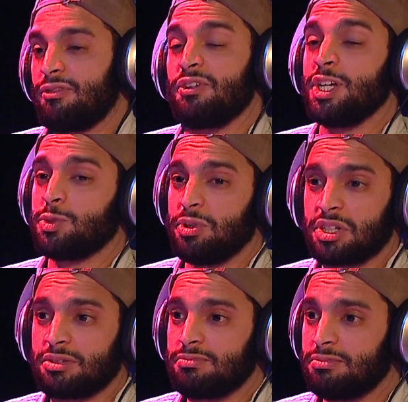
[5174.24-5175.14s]

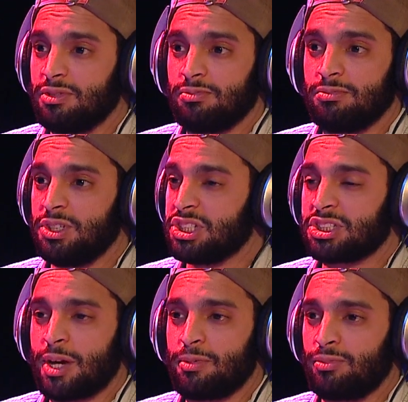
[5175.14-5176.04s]
Facebook, you just
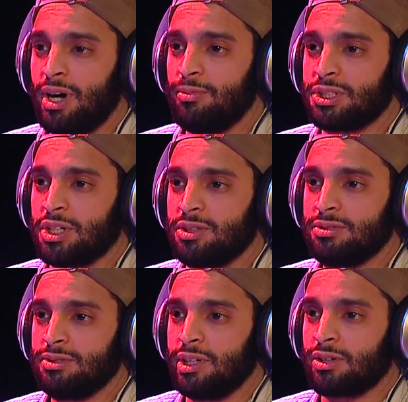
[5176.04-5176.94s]
type in Brian
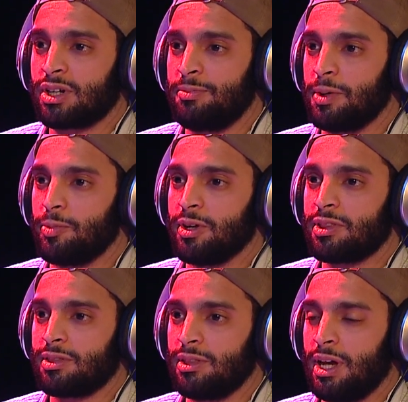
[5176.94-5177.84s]
Breton, it'll come up
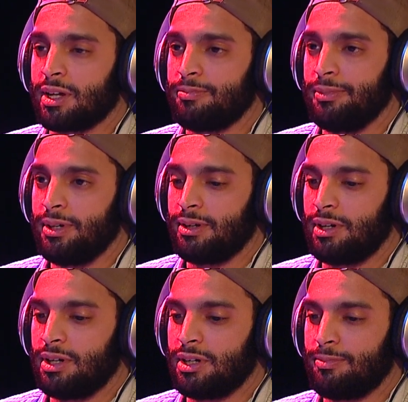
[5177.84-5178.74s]
with like me,
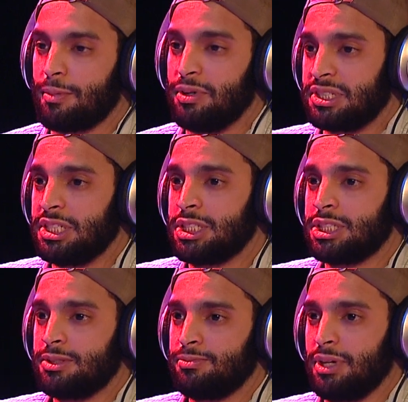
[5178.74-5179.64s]
my
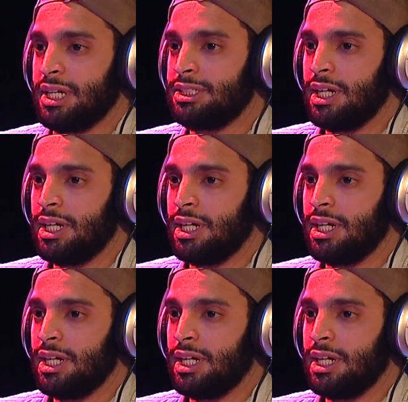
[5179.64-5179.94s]
business page,